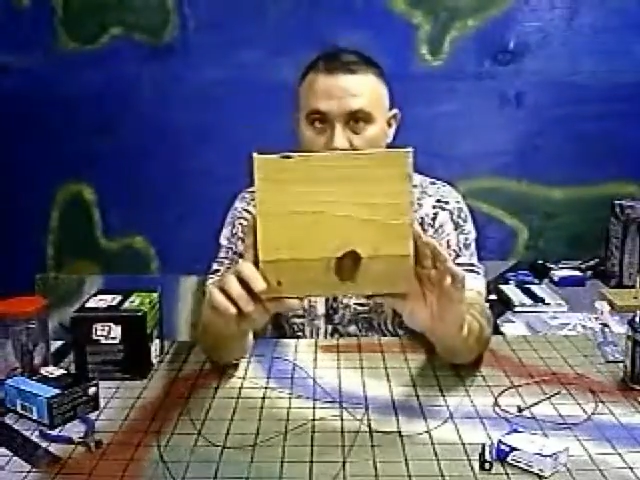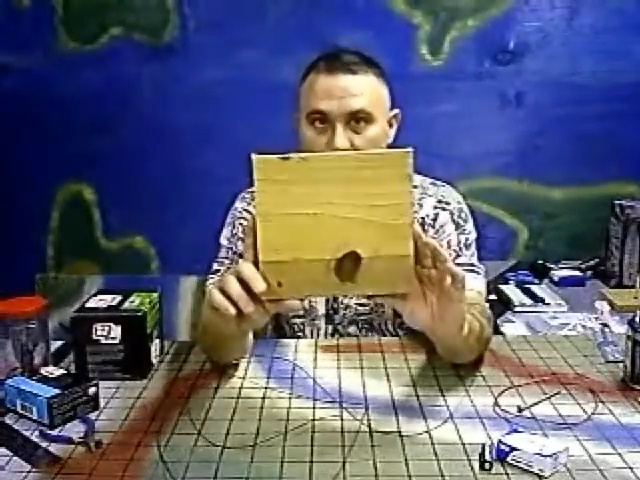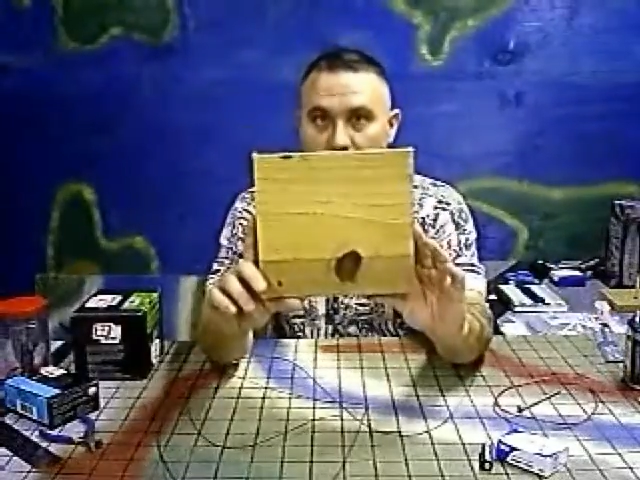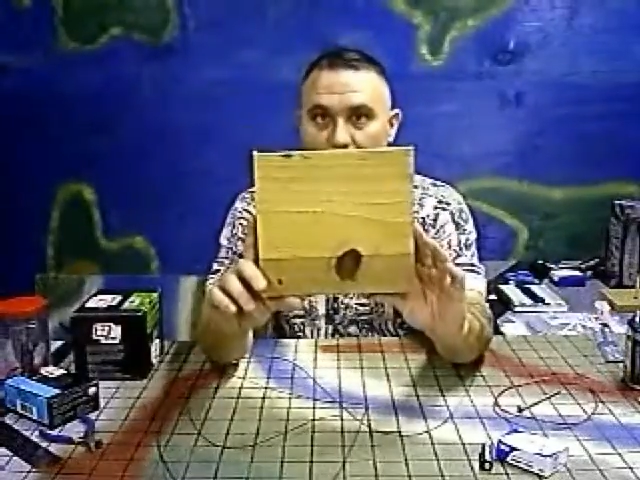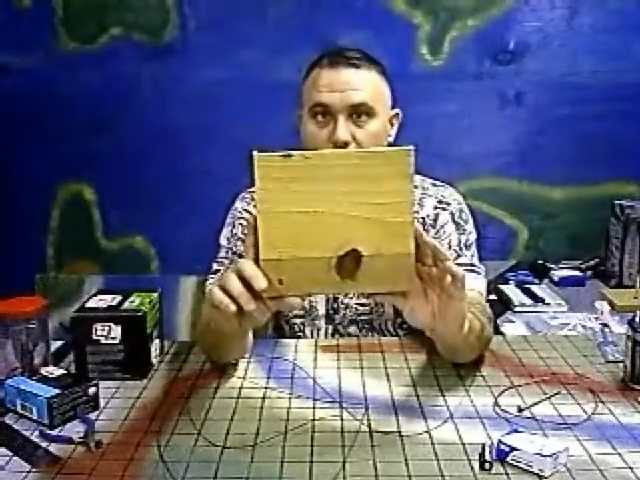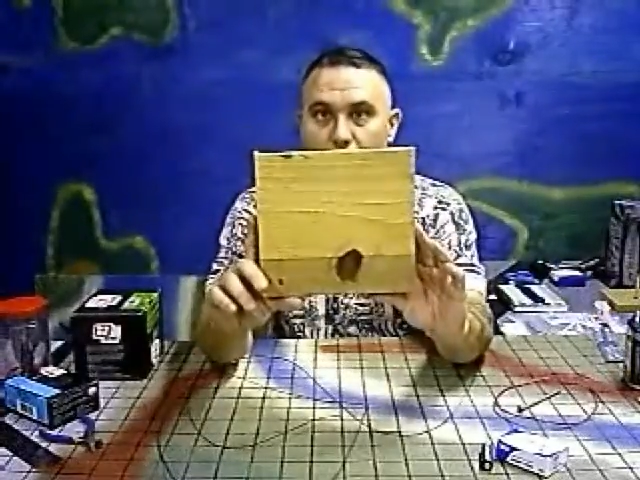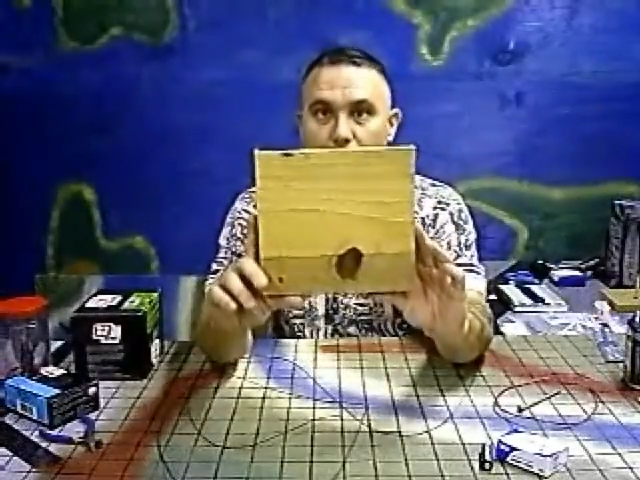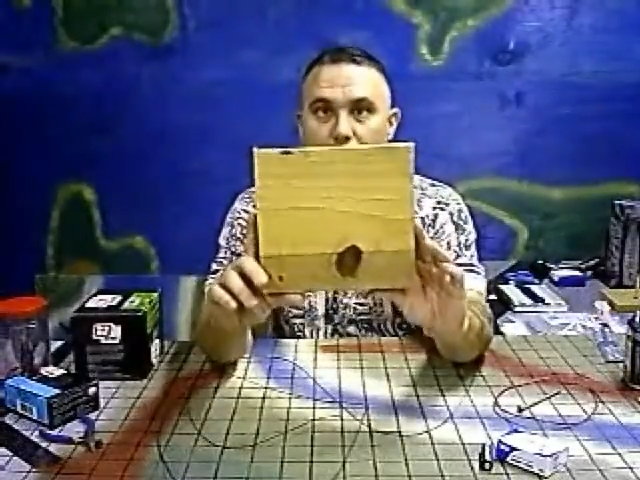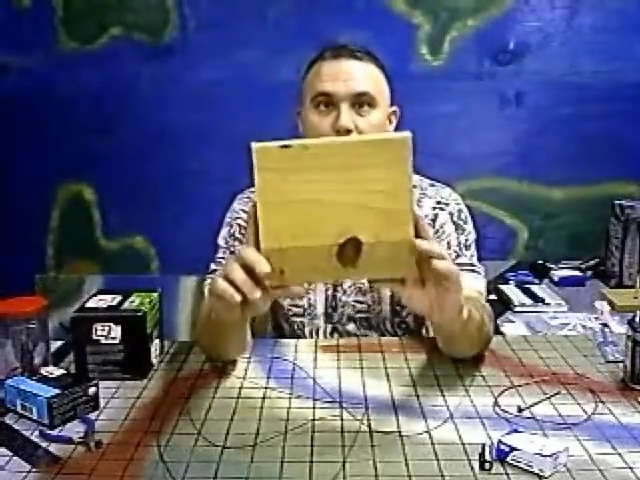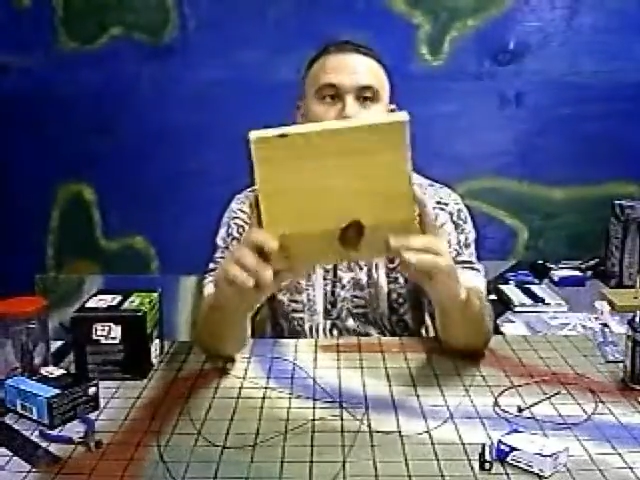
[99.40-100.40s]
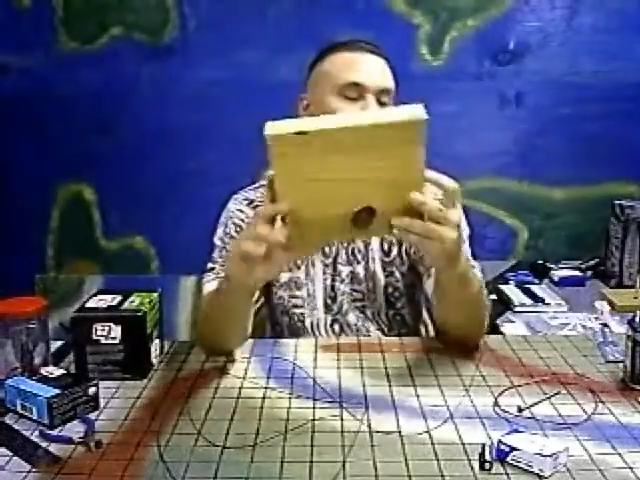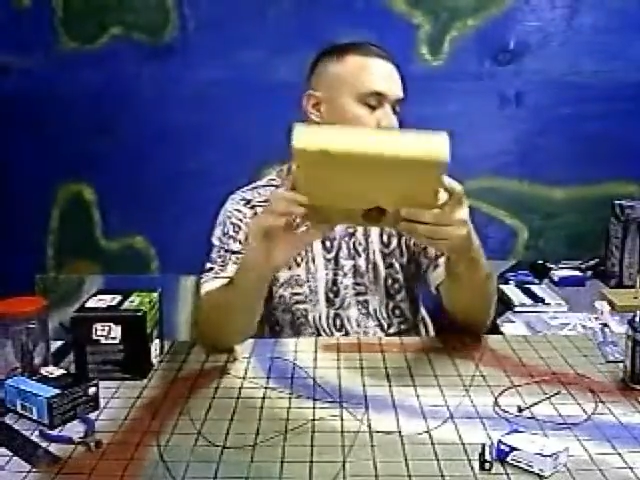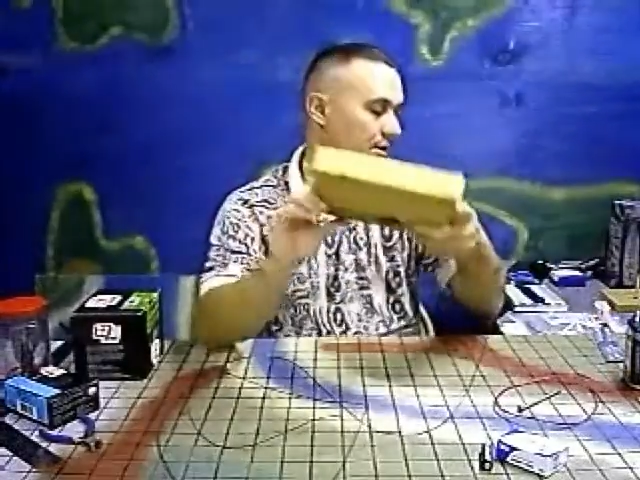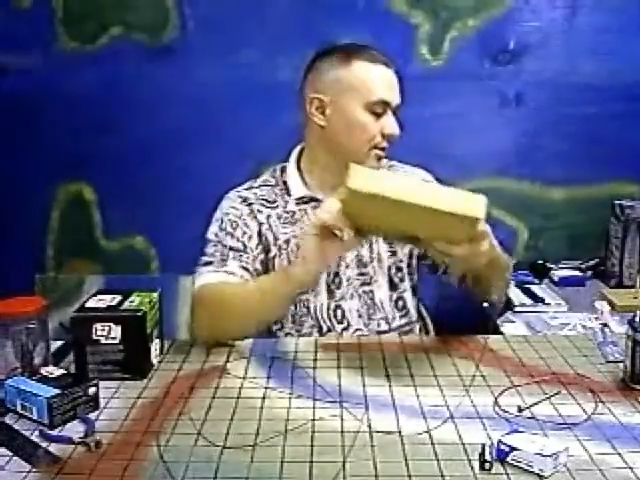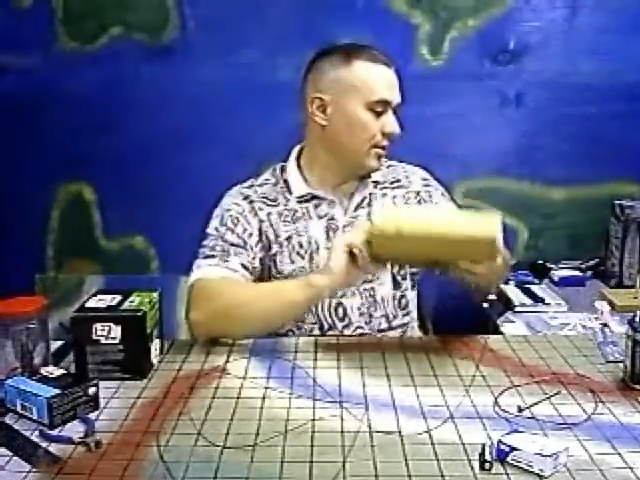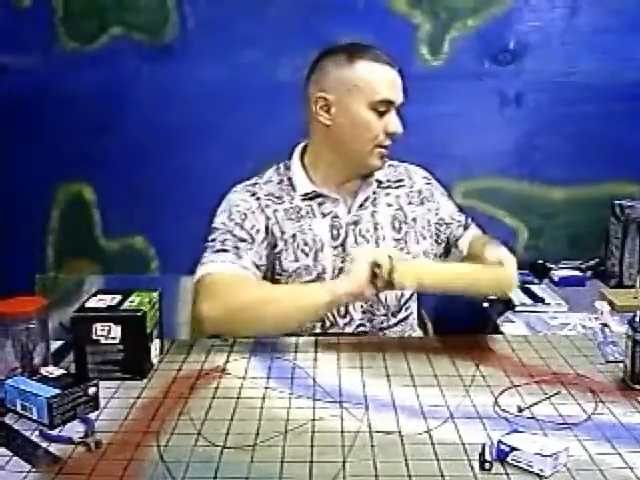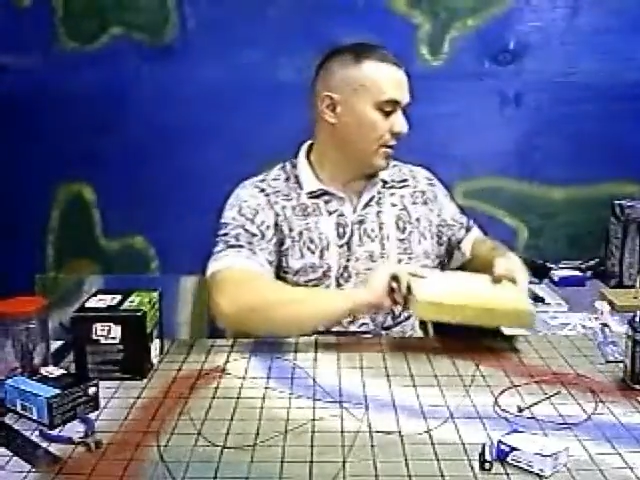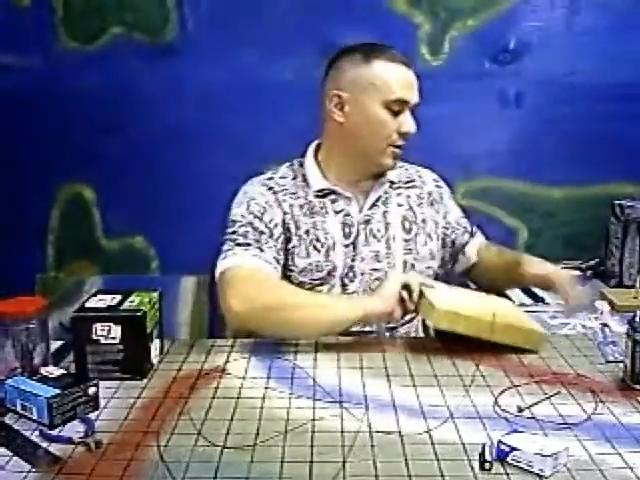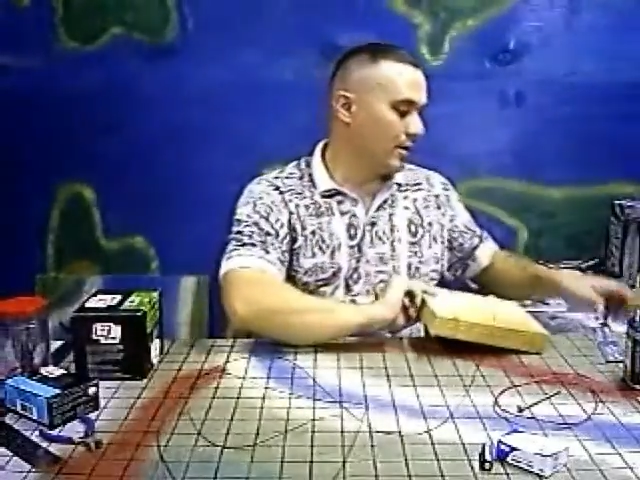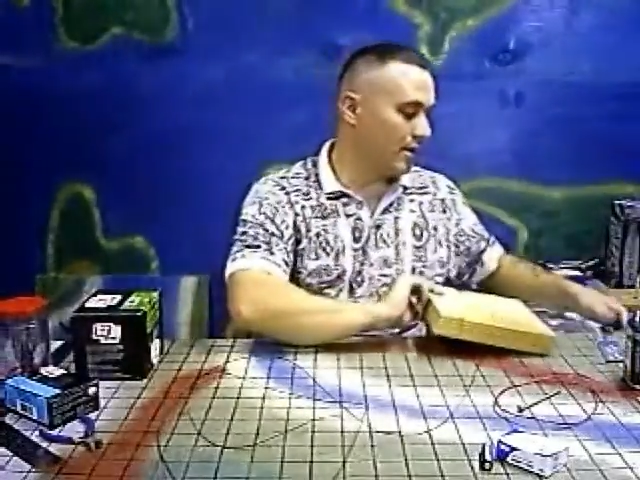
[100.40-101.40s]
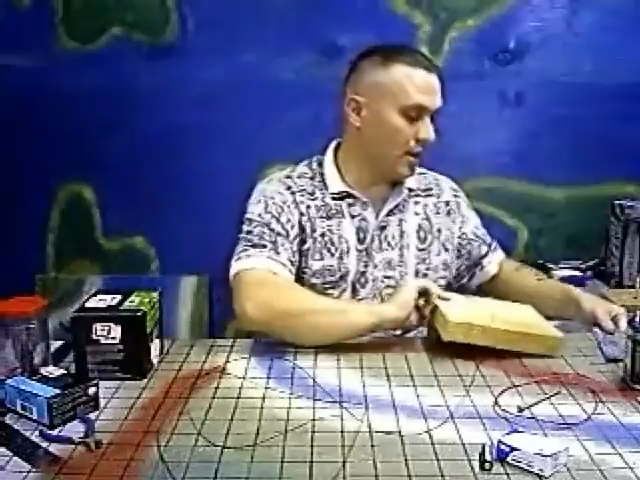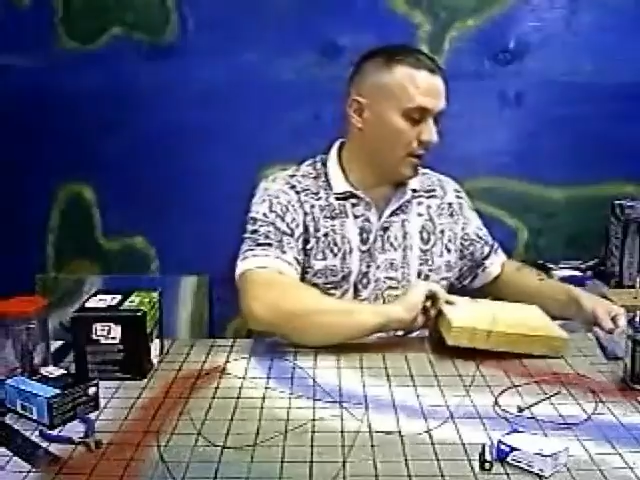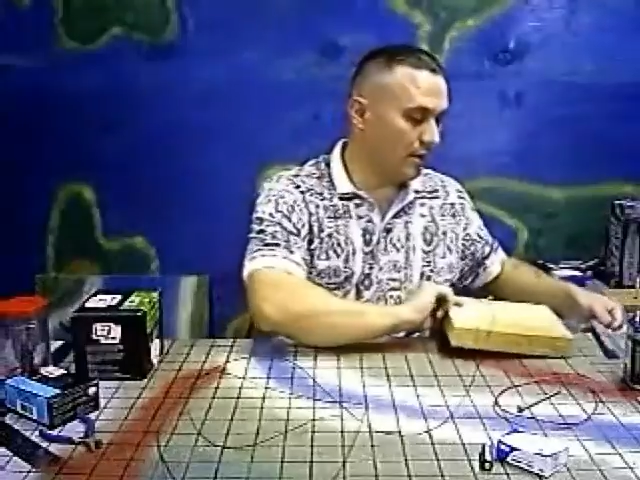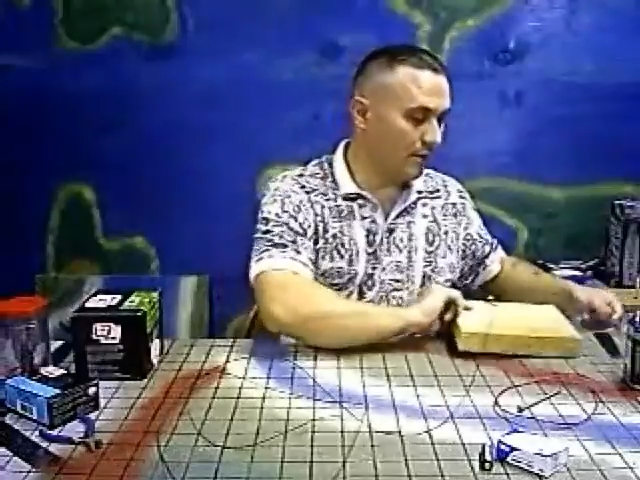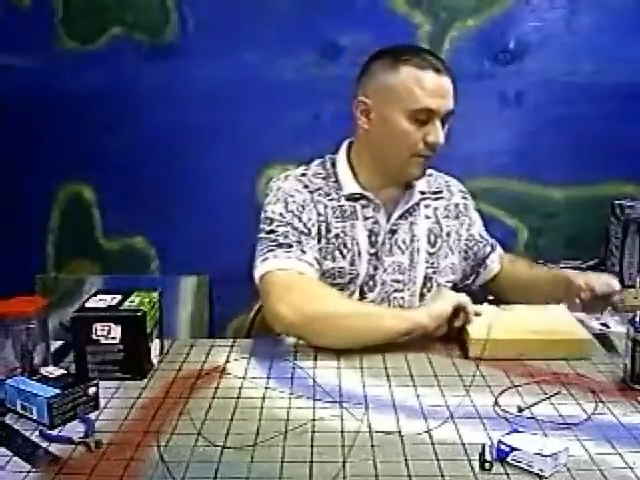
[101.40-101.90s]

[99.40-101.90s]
a block of wood. The